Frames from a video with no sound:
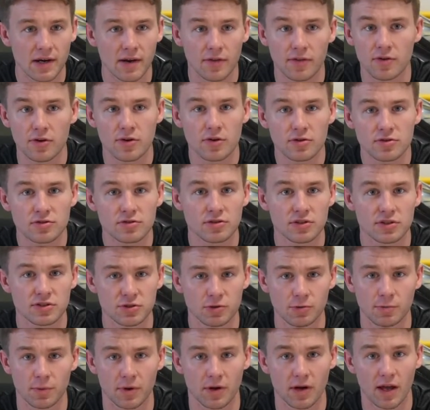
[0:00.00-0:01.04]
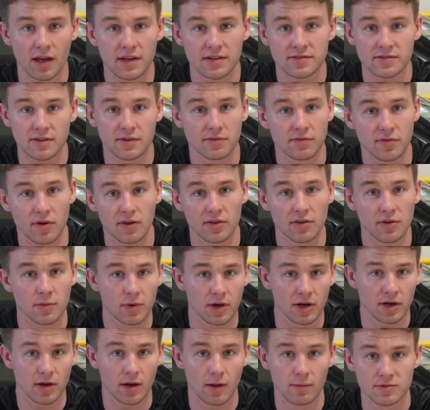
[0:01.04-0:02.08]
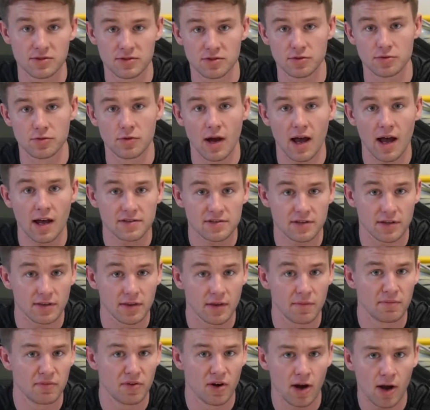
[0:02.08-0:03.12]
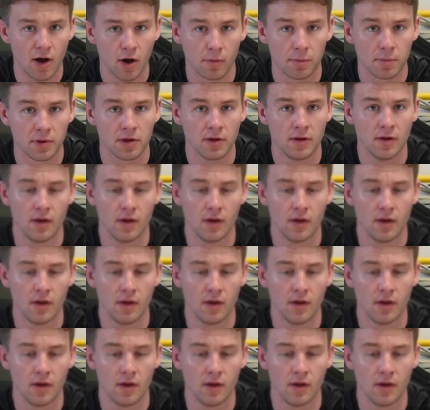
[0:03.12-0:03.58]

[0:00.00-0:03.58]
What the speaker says: and they're usually super nice and friendly when it comes to asking them for help.